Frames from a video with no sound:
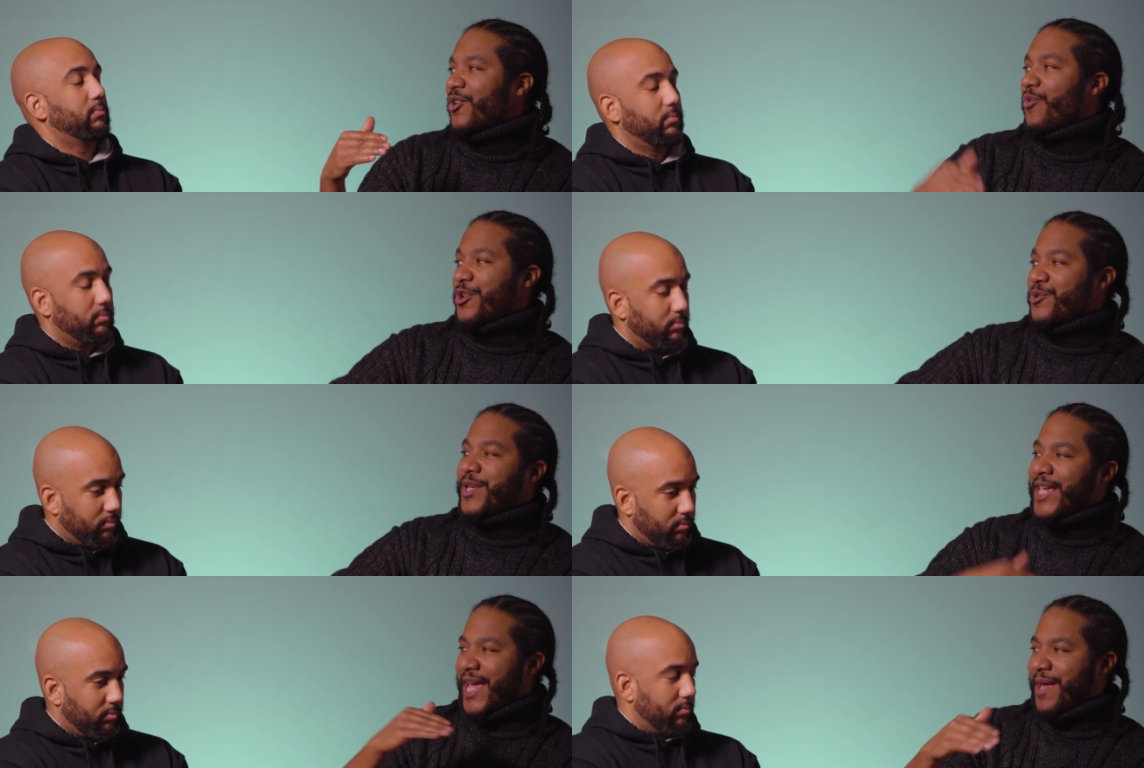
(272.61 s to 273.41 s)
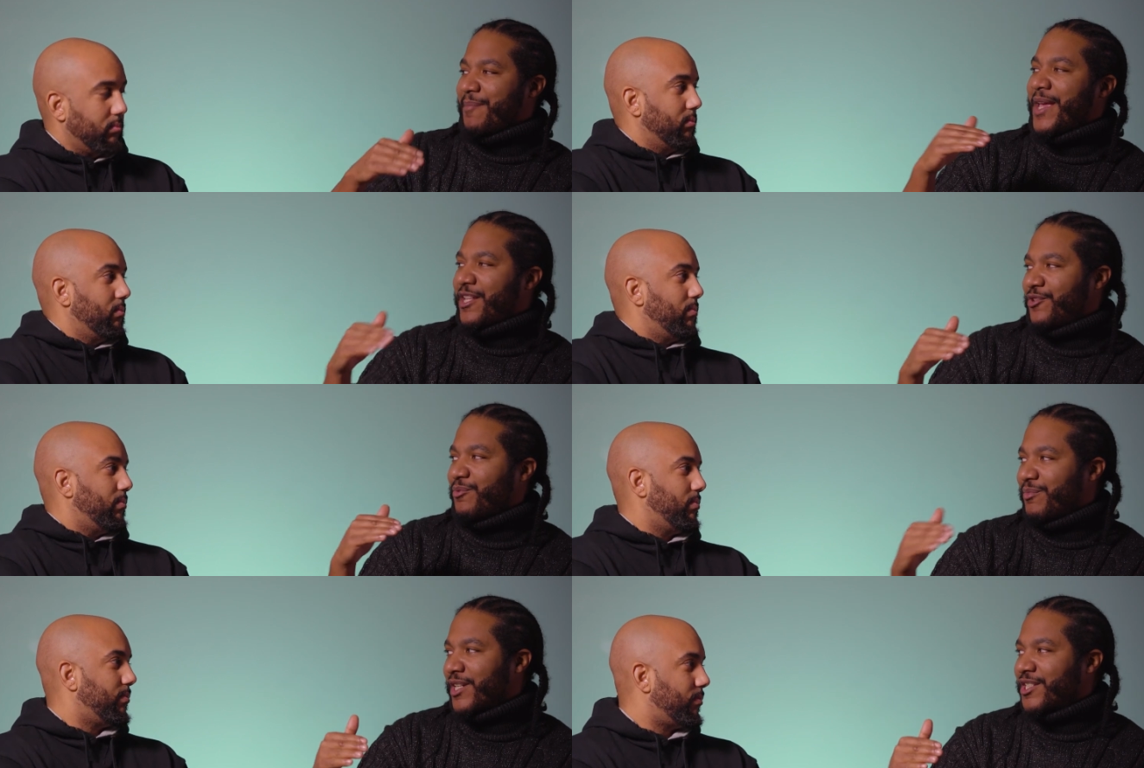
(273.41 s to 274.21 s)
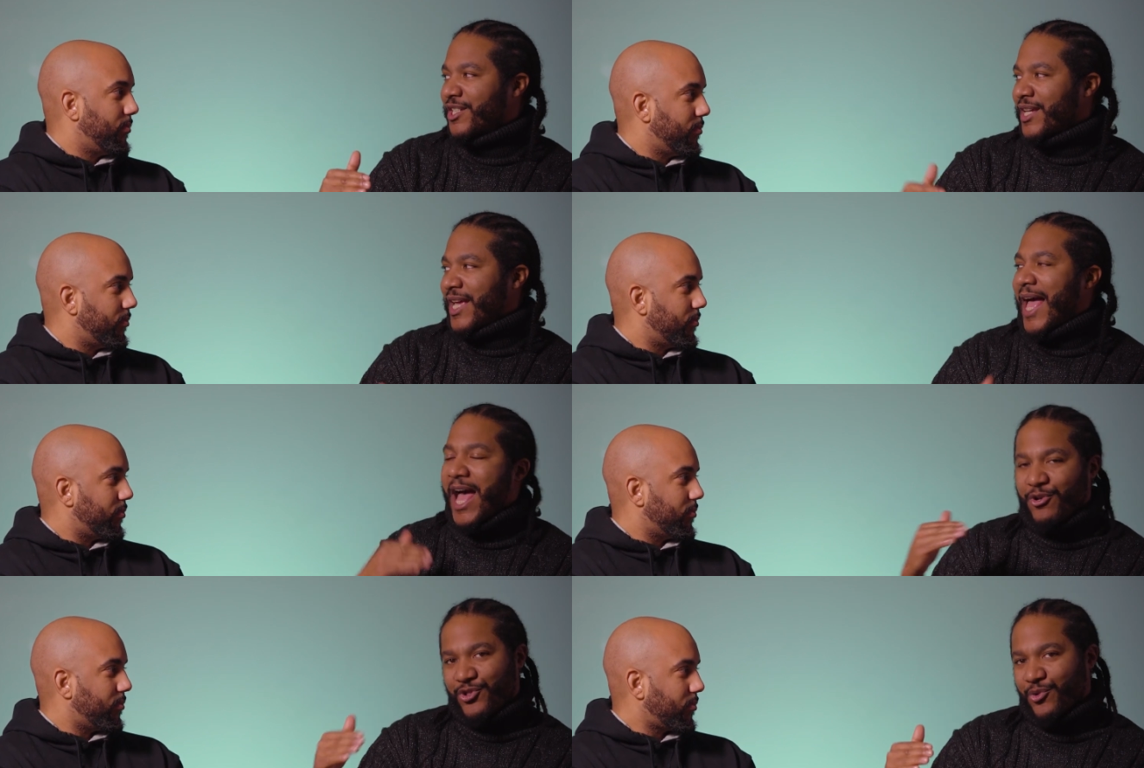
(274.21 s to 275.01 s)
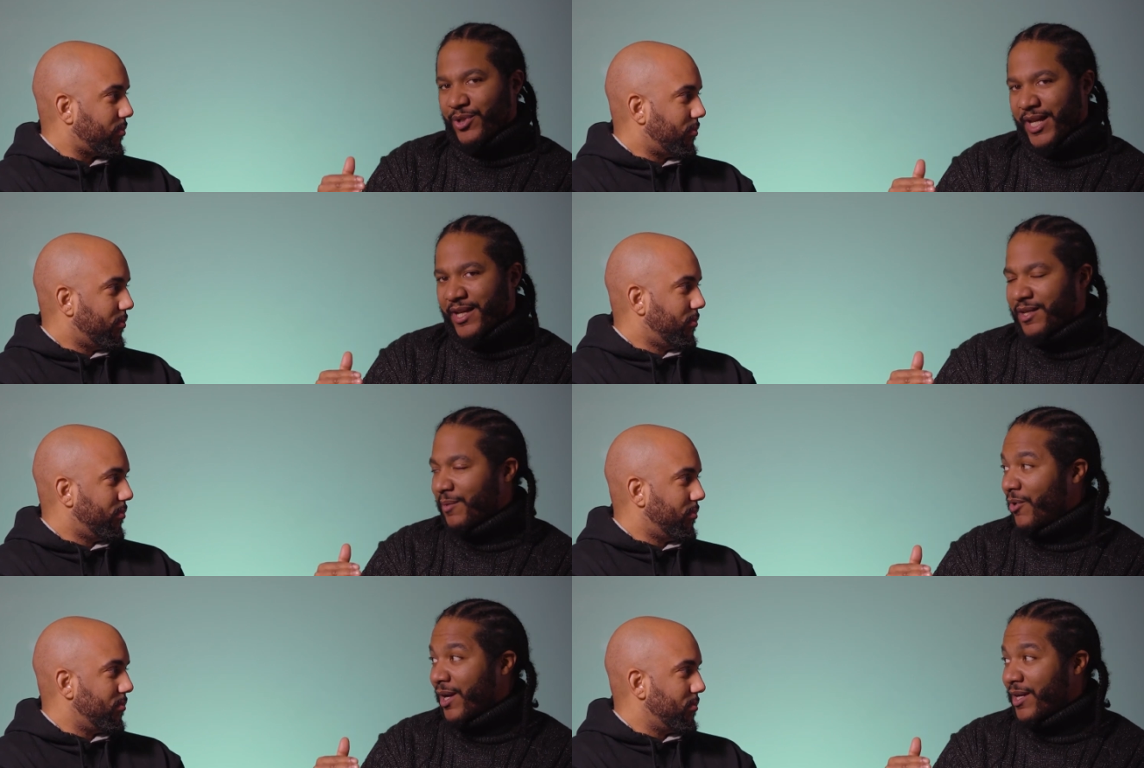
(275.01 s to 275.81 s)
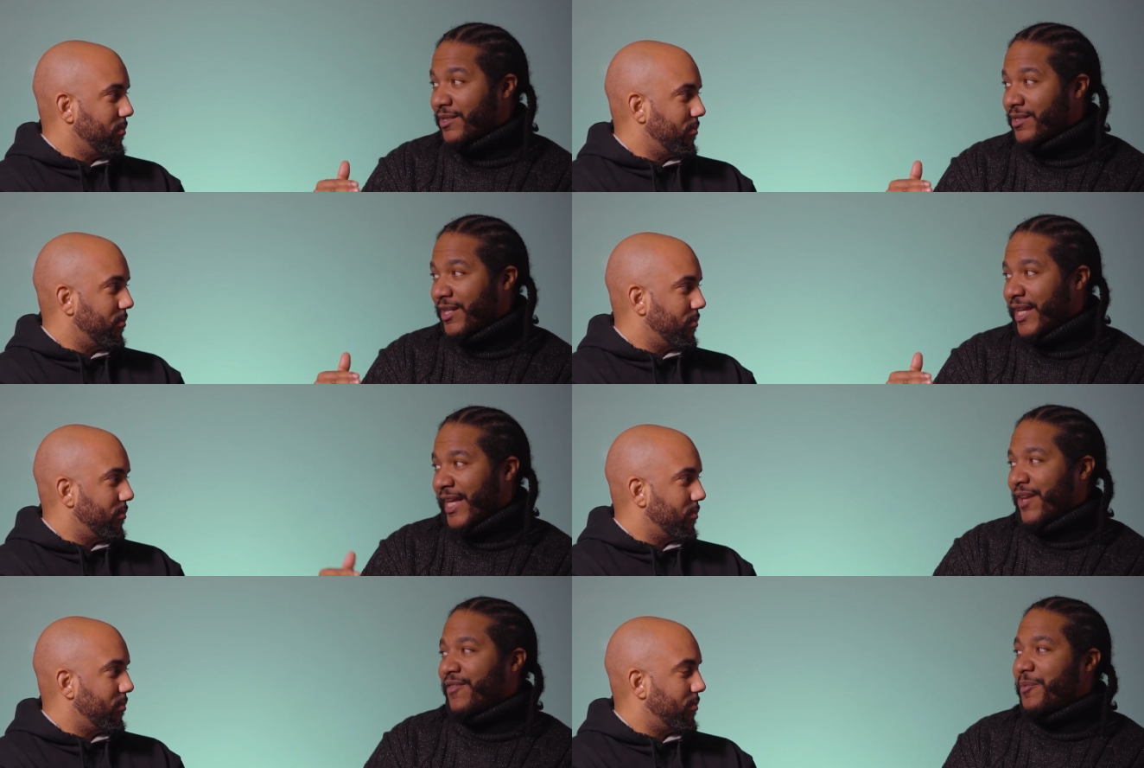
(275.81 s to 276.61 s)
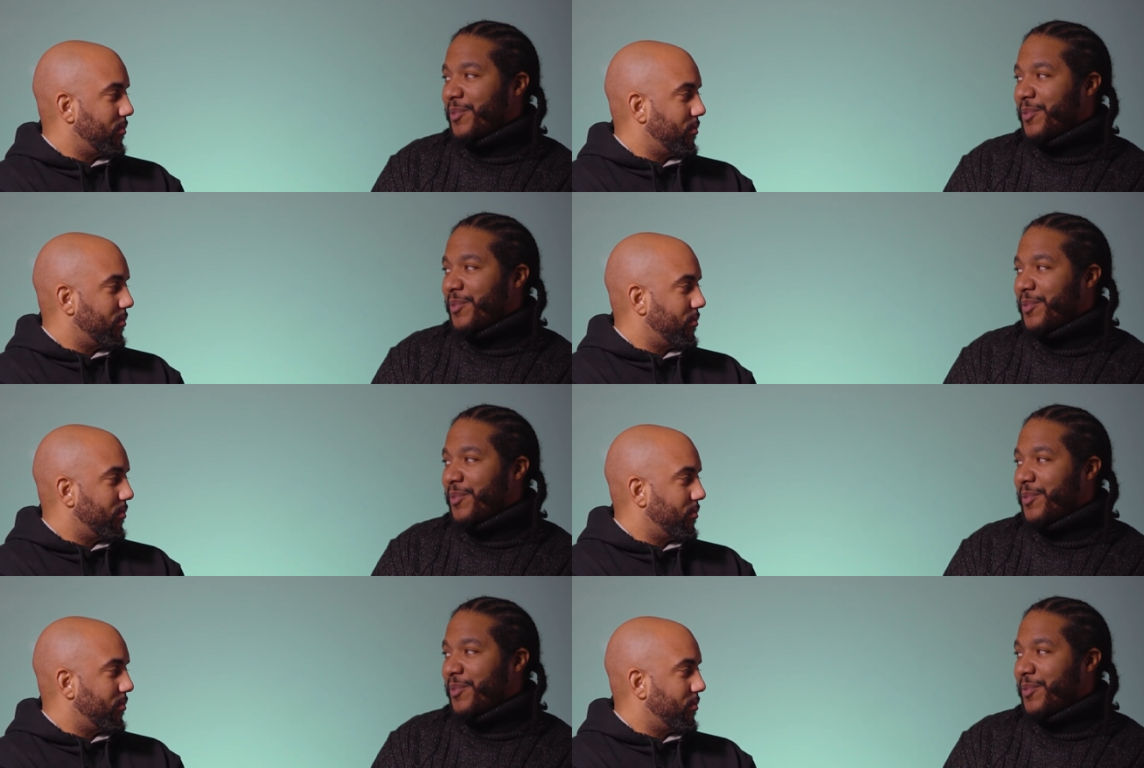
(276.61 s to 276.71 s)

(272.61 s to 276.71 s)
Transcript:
Speaker 1: where you can't make too much household income-wise. Even the